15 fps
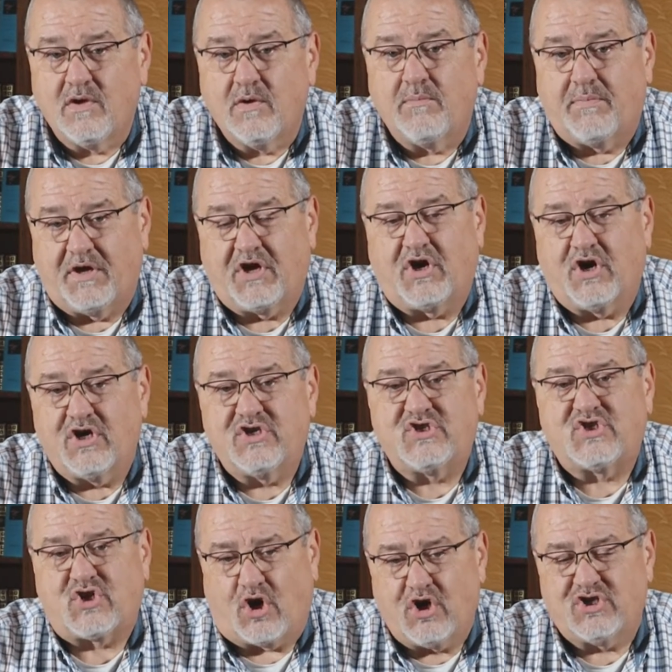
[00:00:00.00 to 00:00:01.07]

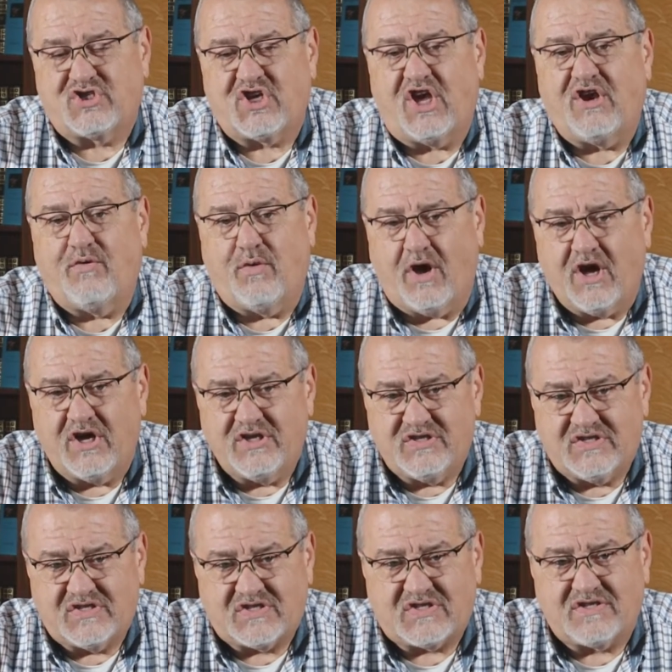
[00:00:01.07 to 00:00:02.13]
Because Tarzan
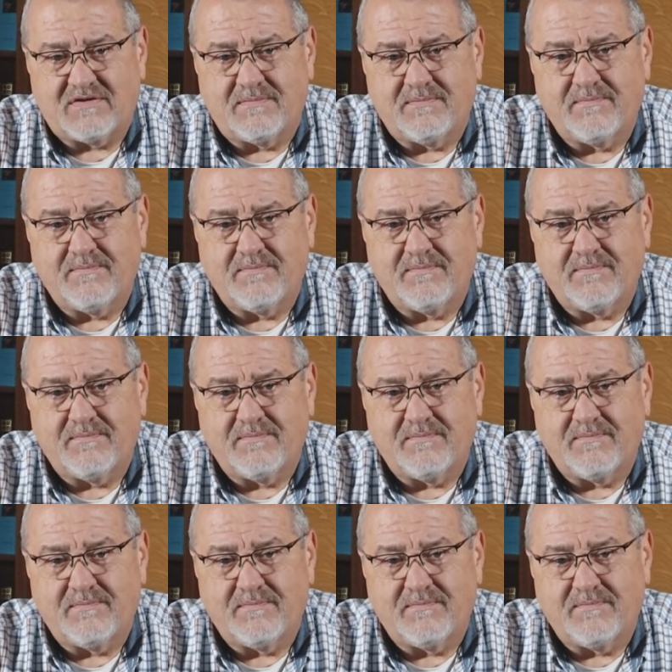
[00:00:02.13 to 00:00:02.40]
runs.